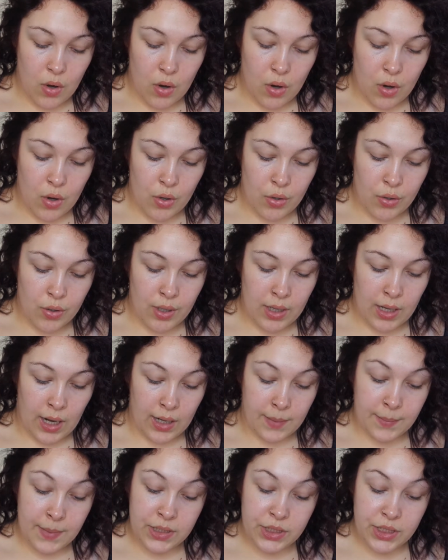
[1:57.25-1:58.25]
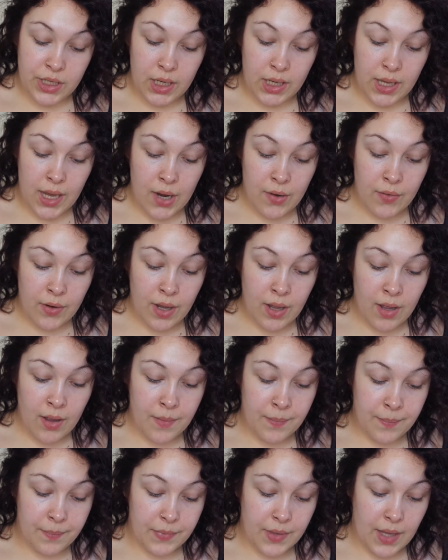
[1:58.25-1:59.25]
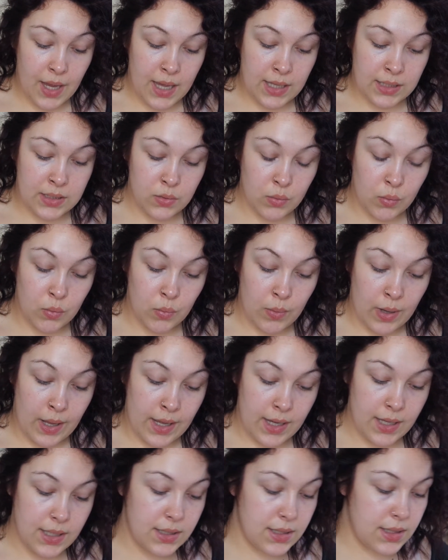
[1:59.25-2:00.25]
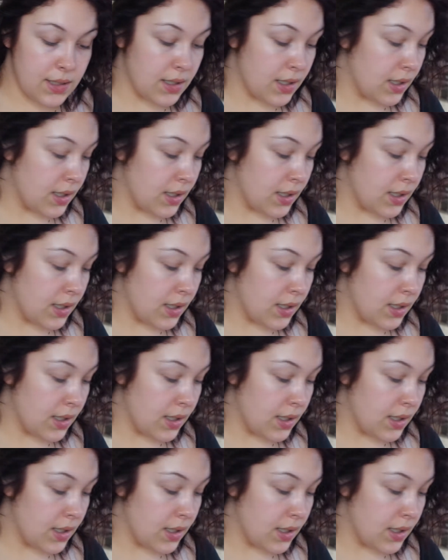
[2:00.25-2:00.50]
on like my cheek area, as always,